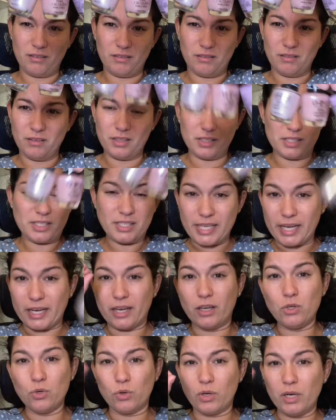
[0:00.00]
the
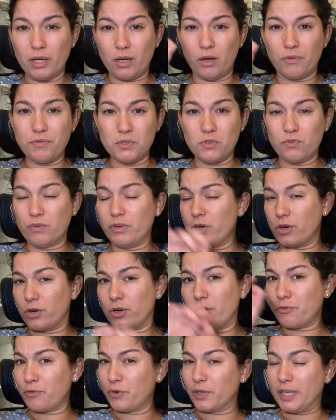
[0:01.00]
second you click off this video, you're
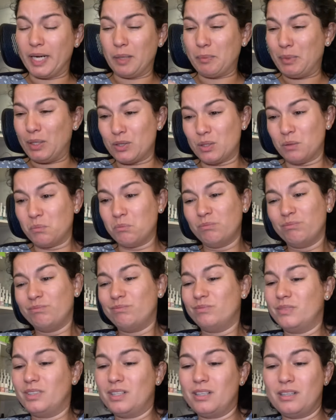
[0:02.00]
gonna forget about them.
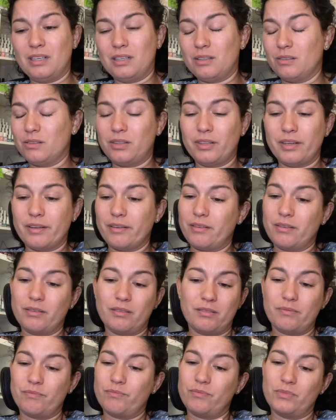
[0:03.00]
I don't
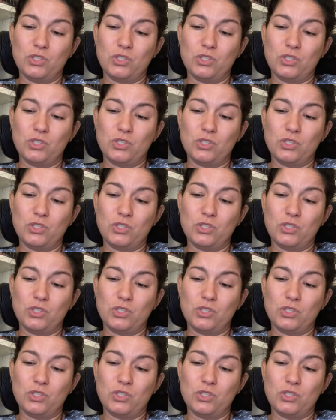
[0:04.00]
think there's